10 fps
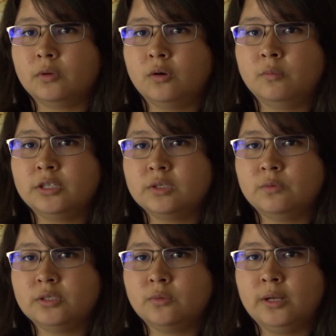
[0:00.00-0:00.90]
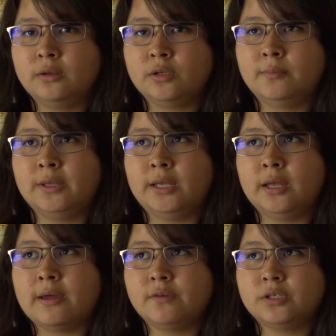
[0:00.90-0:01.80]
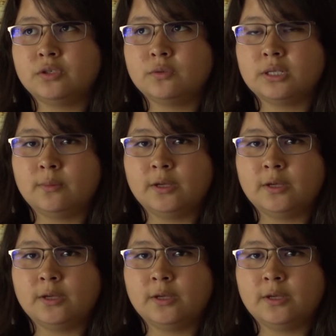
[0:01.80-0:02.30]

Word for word: cormorants once in a while. It would be every Tuesday,